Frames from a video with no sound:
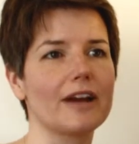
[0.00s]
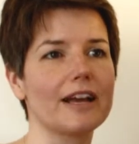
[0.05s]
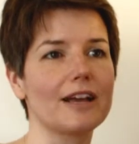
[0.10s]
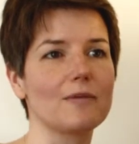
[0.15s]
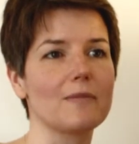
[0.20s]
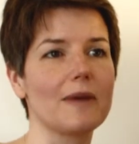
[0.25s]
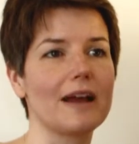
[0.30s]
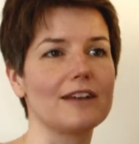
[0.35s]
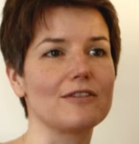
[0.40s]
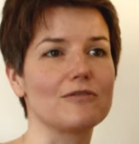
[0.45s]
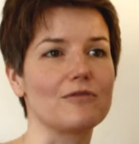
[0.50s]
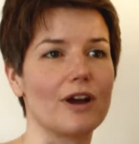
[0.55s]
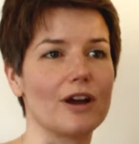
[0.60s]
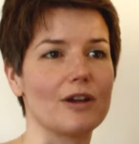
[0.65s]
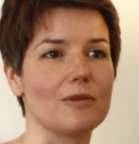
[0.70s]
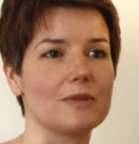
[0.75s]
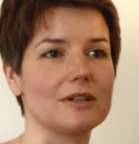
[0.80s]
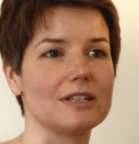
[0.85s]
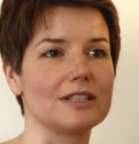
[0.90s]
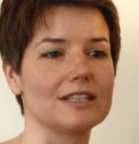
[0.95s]
recommend
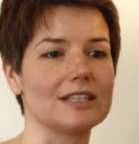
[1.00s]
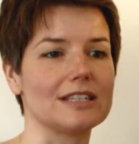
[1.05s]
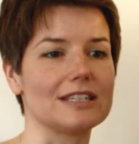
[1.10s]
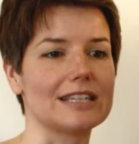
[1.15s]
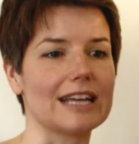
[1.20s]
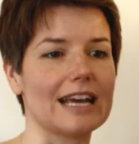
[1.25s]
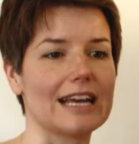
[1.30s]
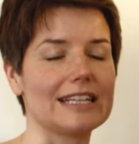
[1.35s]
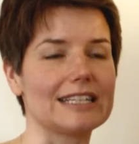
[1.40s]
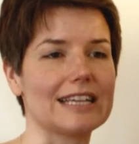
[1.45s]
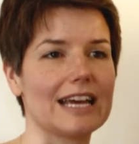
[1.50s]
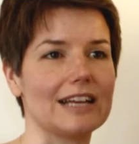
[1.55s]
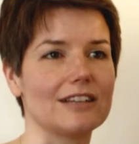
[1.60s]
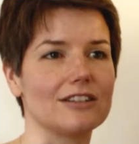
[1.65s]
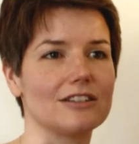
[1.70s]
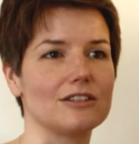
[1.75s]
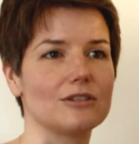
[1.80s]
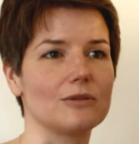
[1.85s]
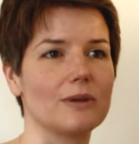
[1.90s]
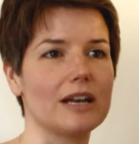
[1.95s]
Romans estate
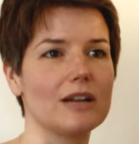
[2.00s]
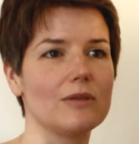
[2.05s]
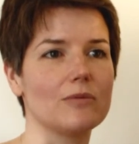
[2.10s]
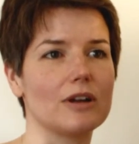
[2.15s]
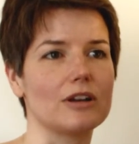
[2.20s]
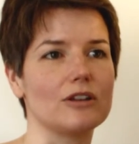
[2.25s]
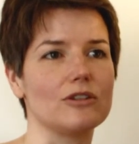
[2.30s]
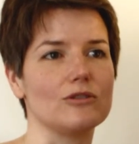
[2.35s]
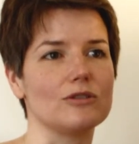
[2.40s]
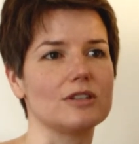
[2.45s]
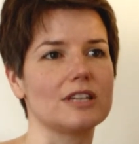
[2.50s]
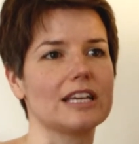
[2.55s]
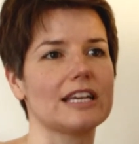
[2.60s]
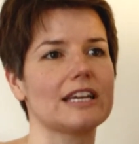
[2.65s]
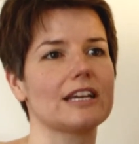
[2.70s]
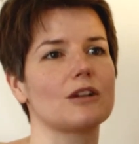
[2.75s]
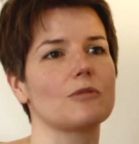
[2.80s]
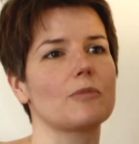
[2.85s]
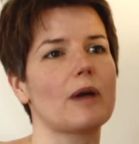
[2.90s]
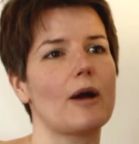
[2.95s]
agents to anyone who's
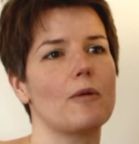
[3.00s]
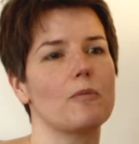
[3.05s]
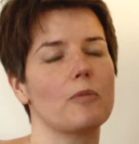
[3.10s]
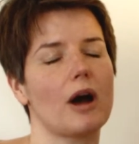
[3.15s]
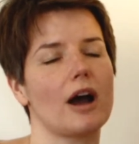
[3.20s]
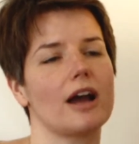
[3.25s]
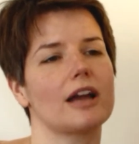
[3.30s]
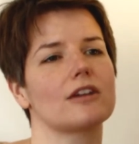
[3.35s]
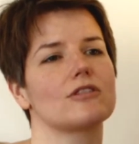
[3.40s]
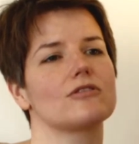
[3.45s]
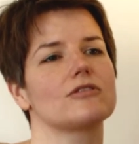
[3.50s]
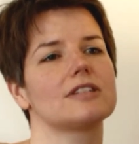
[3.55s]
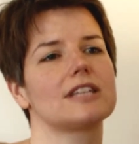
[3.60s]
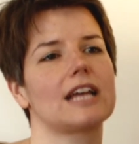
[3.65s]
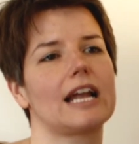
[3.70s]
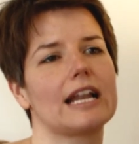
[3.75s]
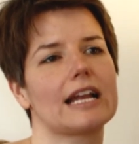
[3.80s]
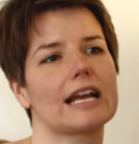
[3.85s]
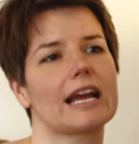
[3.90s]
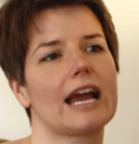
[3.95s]
thinking about buying or
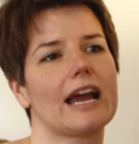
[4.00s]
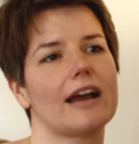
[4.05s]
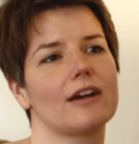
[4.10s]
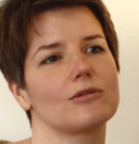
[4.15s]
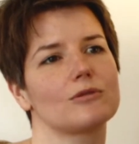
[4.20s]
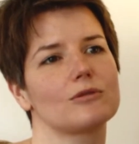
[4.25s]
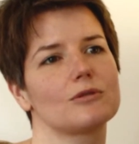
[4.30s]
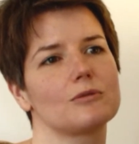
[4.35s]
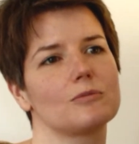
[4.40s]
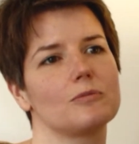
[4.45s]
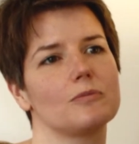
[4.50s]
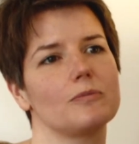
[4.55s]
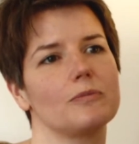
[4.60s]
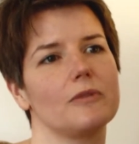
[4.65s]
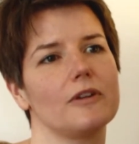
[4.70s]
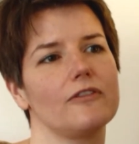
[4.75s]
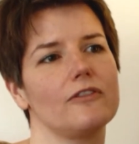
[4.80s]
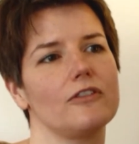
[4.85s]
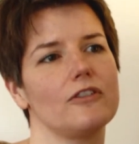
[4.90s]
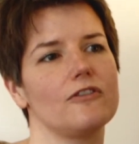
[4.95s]
selling a house.
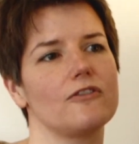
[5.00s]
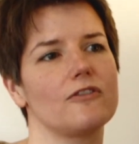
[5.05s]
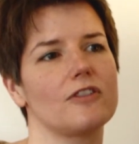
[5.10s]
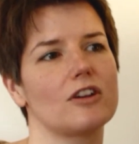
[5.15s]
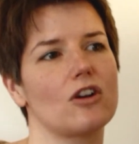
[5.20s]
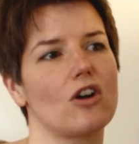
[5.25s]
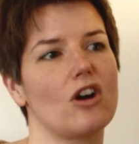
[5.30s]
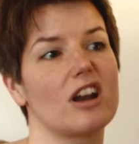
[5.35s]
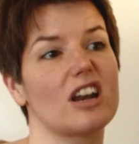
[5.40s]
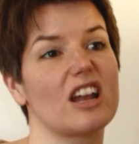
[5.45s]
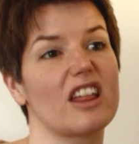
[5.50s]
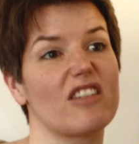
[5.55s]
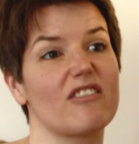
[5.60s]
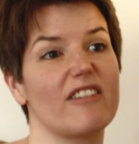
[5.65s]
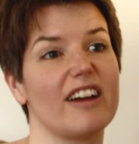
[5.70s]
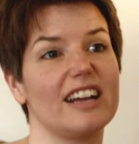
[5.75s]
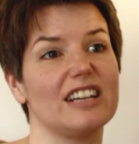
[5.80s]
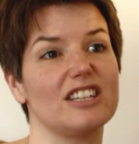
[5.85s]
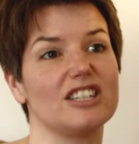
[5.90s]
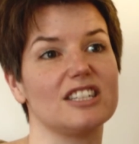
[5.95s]
If you've got
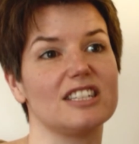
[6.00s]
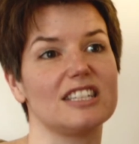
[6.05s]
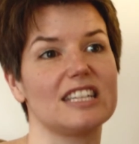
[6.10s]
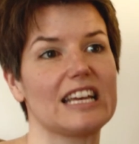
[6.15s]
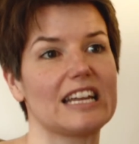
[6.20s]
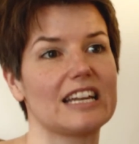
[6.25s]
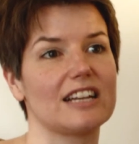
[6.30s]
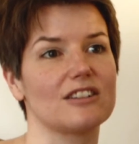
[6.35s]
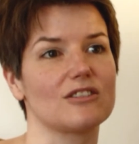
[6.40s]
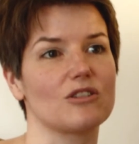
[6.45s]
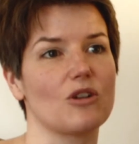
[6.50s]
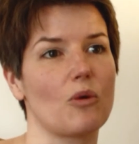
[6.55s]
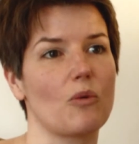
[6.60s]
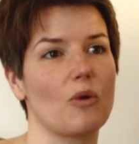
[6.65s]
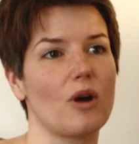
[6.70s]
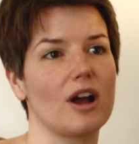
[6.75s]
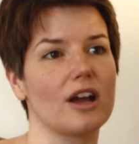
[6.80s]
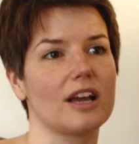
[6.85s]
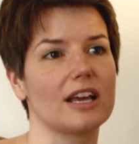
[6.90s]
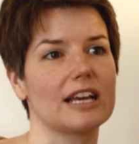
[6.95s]
another agency and it's not
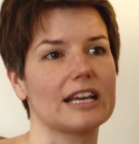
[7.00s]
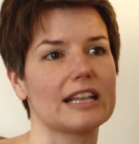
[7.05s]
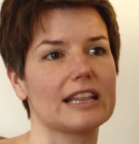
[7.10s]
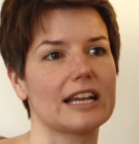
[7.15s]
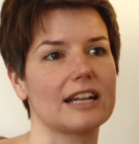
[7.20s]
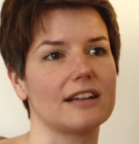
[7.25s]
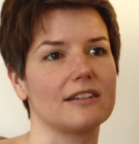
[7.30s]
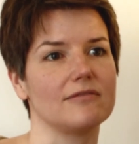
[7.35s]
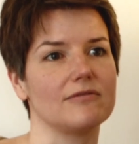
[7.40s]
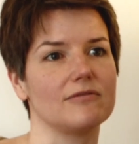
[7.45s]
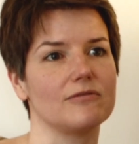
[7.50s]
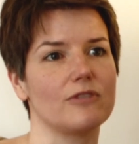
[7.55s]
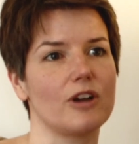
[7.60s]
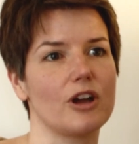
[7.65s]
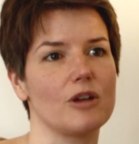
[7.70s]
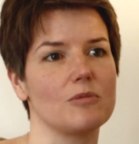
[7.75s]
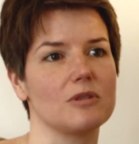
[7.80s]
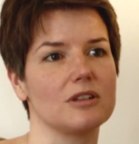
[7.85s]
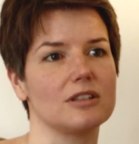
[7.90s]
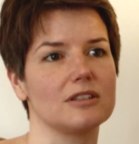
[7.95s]
working, then
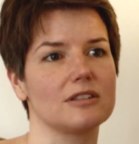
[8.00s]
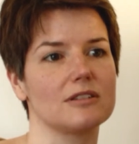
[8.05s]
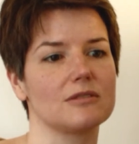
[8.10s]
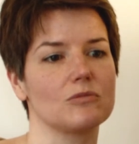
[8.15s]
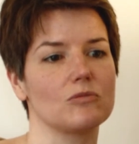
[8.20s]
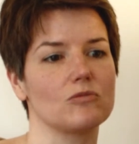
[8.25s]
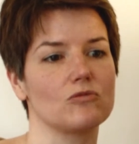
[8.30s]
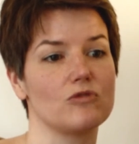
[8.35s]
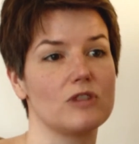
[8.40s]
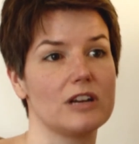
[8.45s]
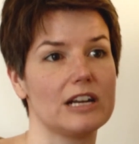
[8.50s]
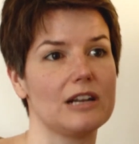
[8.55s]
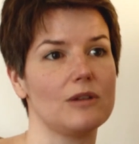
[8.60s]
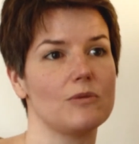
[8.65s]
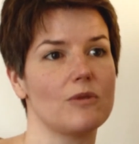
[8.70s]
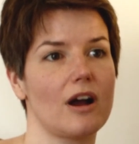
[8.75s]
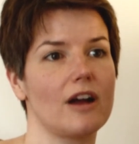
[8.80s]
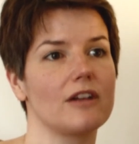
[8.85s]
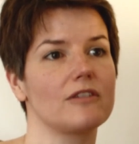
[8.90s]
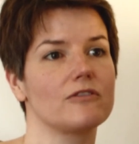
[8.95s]
Romans really
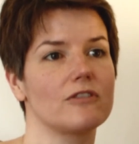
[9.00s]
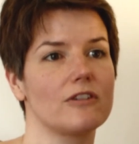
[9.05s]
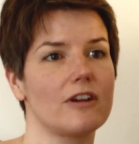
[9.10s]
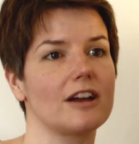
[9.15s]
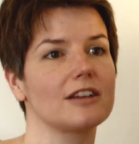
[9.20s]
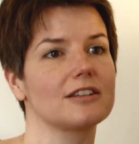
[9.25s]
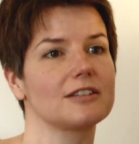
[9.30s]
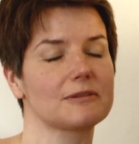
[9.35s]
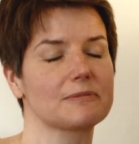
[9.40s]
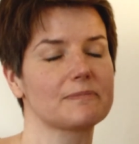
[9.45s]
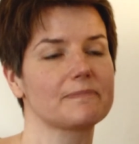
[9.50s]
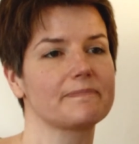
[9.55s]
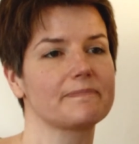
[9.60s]
worked for us.